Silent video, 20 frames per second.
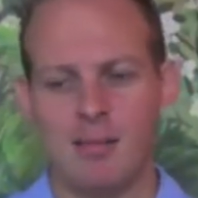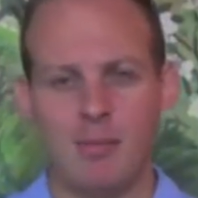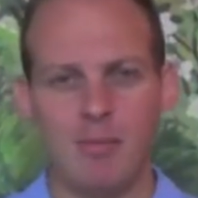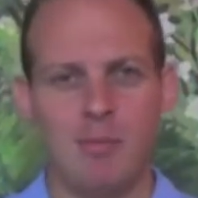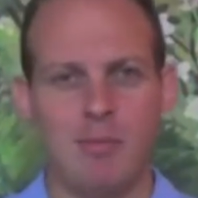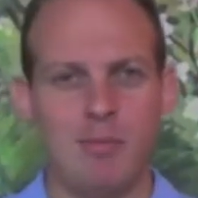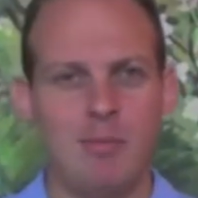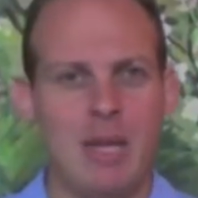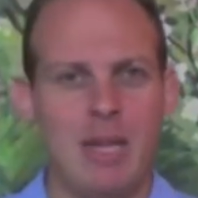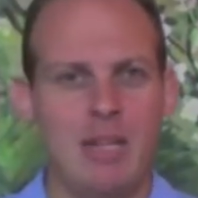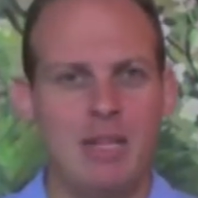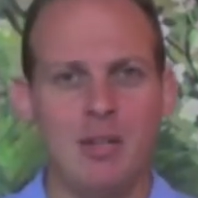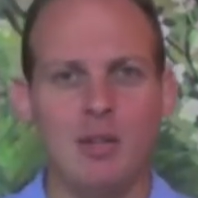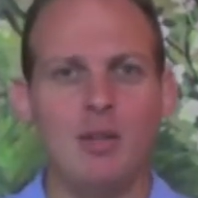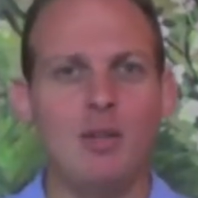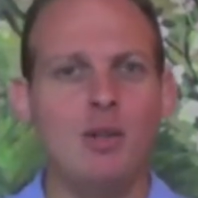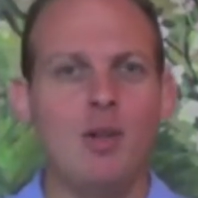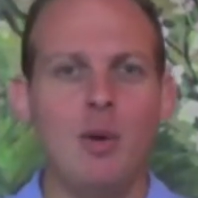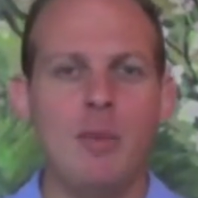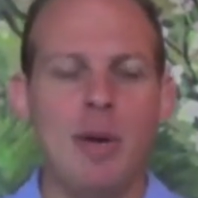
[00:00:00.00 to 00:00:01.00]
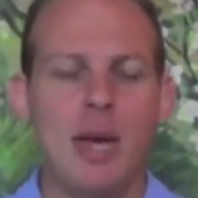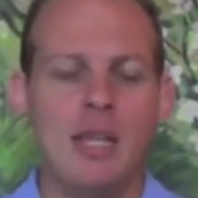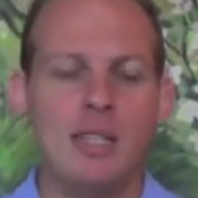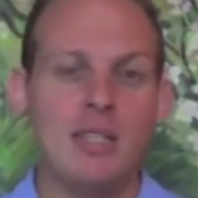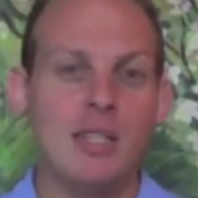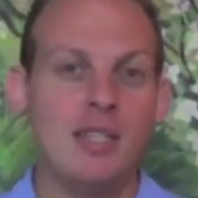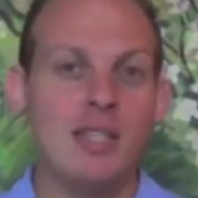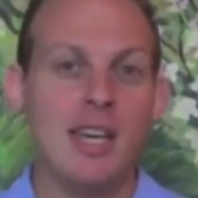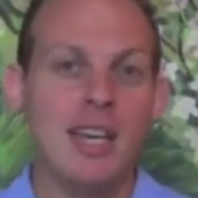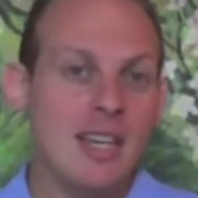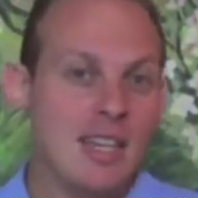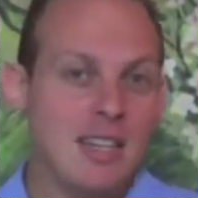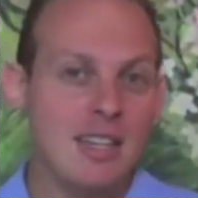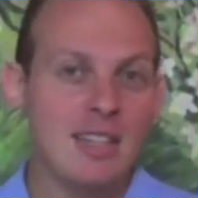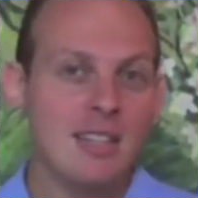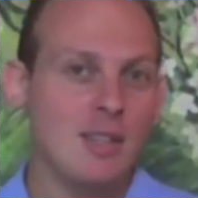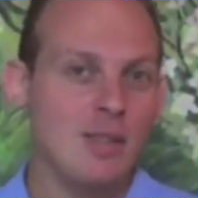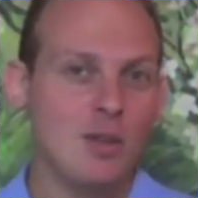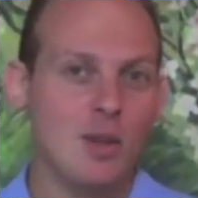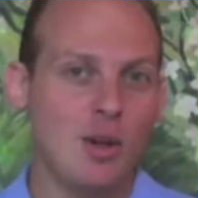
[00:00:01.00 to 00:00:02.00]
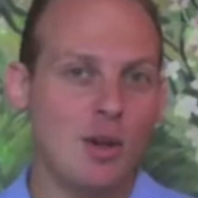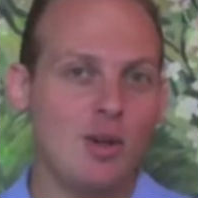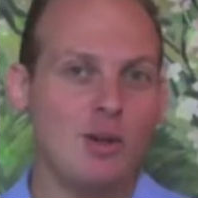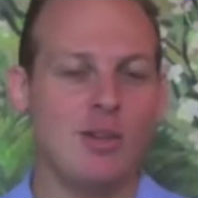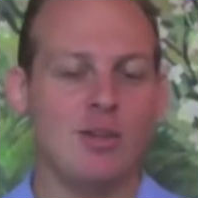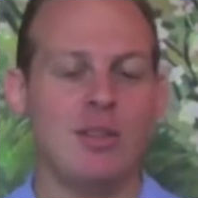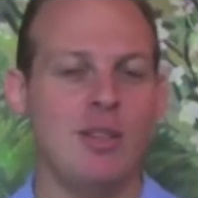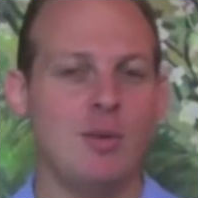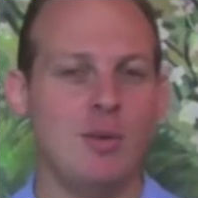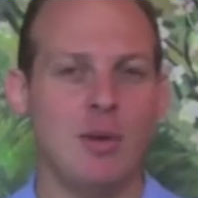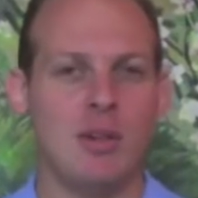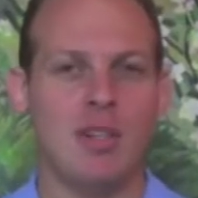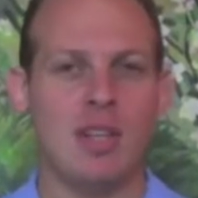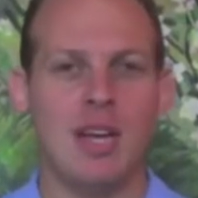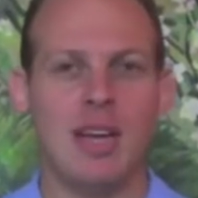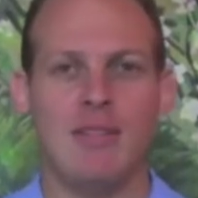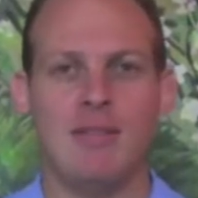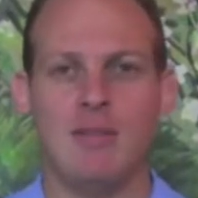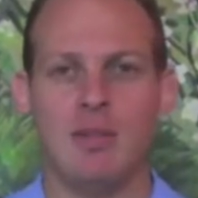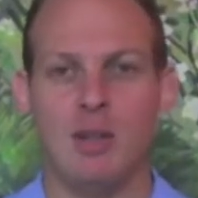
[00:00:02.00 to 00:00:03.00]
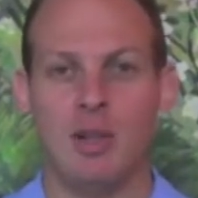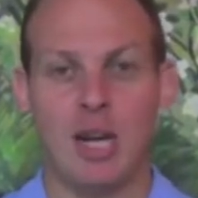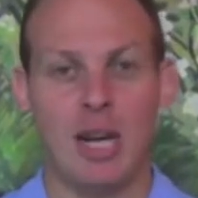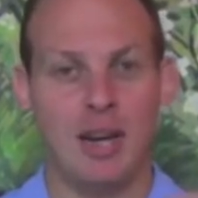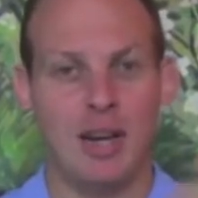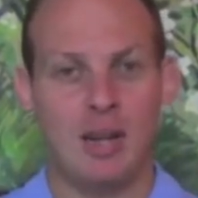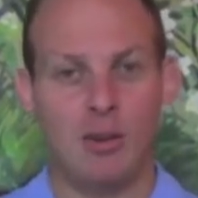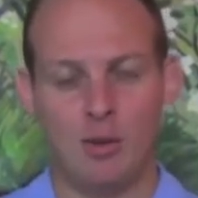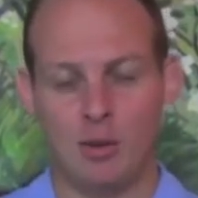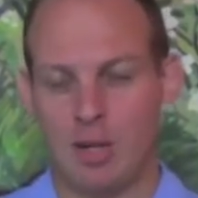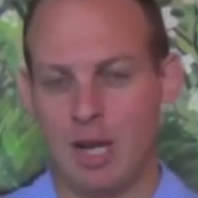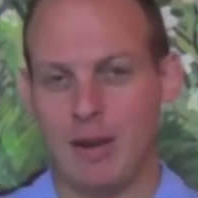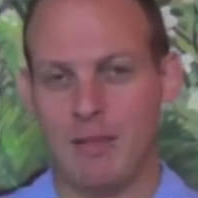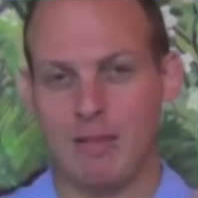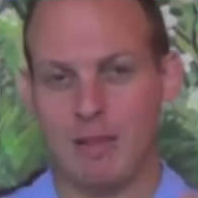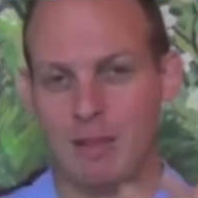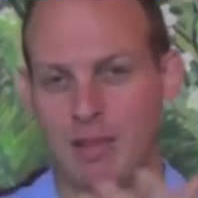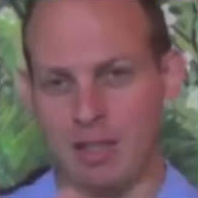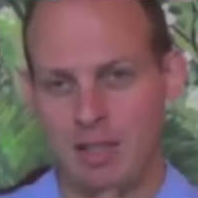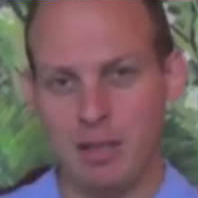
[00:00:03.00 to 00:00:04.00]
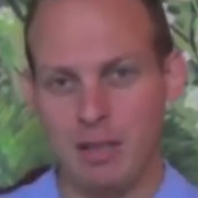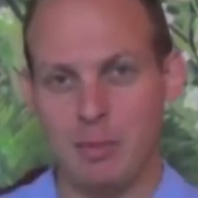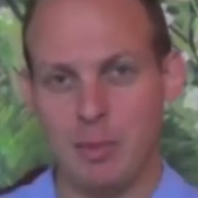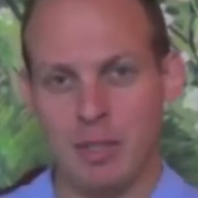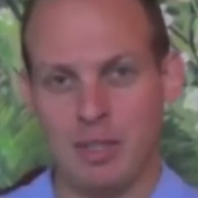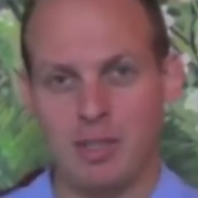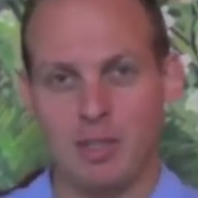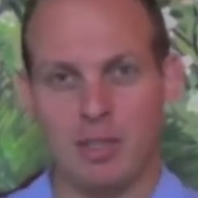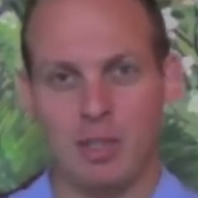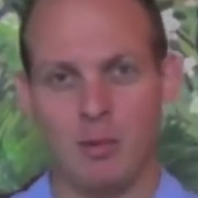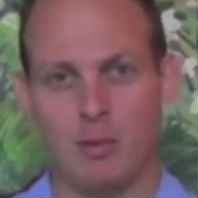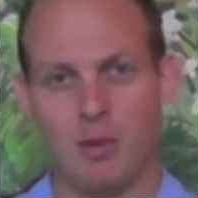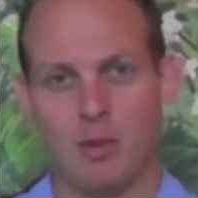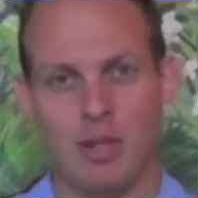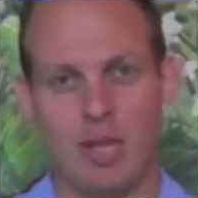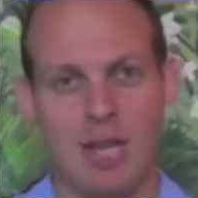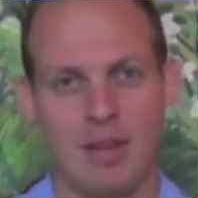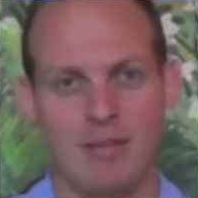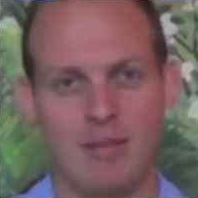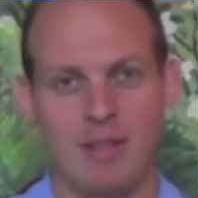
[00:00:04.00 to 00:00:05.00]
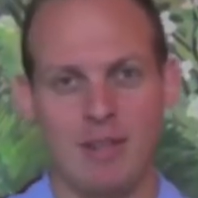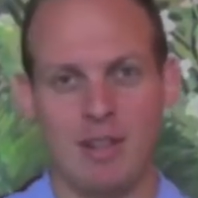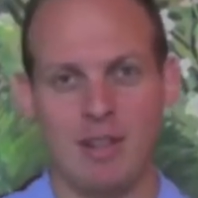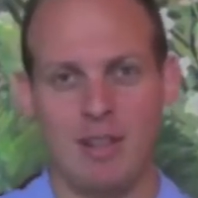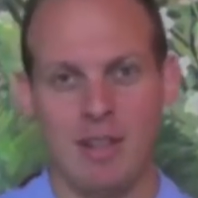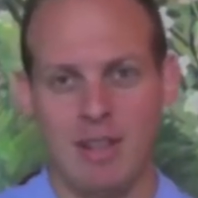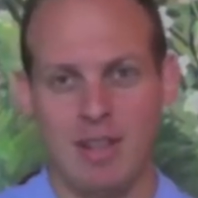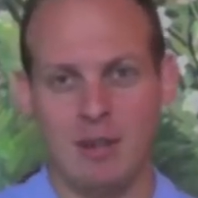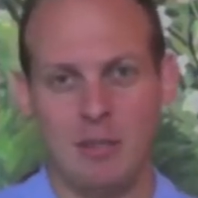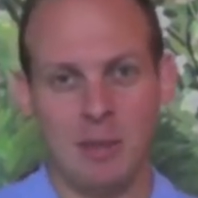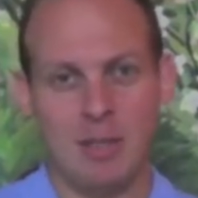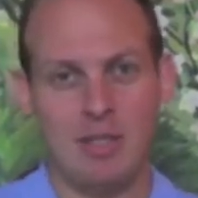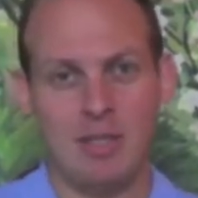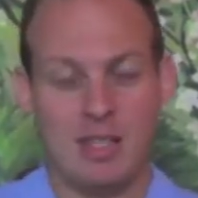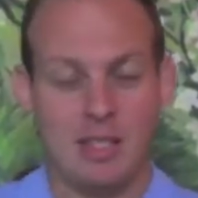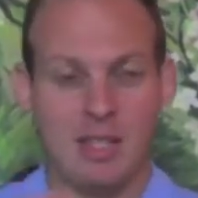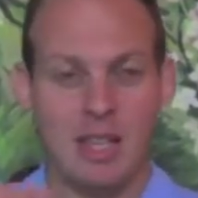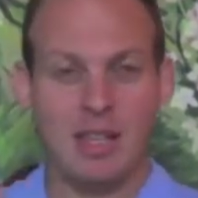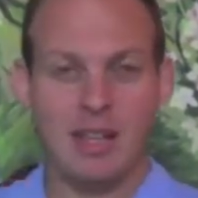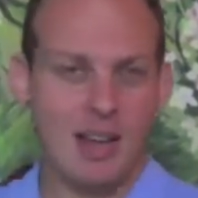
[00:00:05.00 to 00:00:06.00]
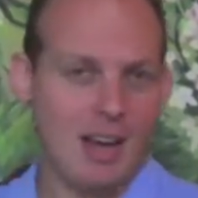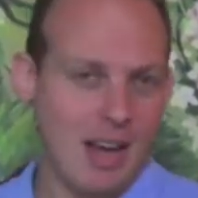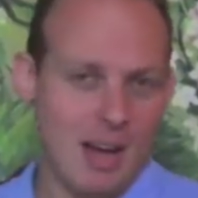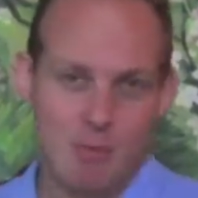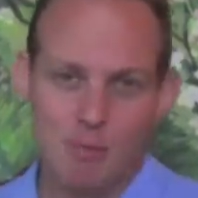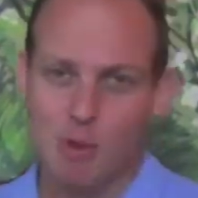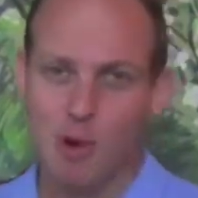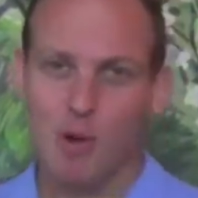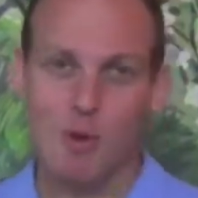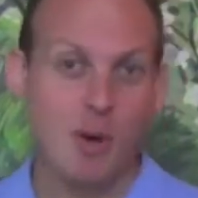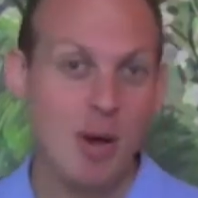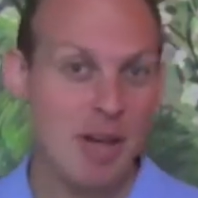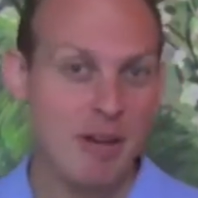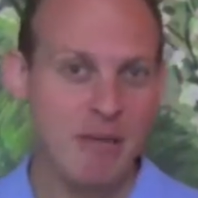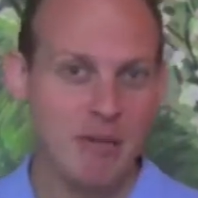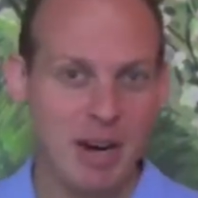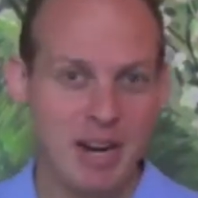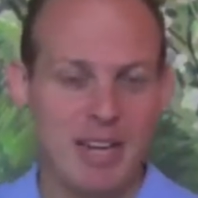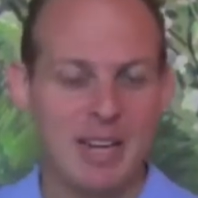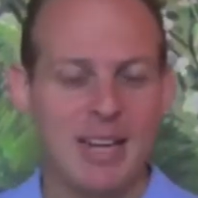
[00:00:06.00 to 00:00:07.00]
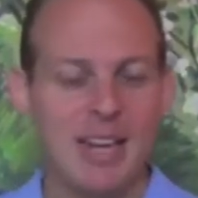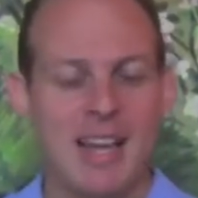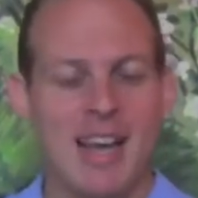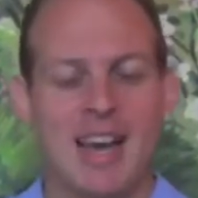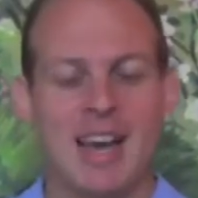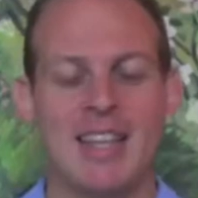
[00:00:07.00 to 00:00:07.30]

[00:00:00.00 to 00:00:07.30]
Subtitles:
many good domains are taken. You know, you want to have you have a cleaning business, you want to have a cleaningbusiness.com. No way, right?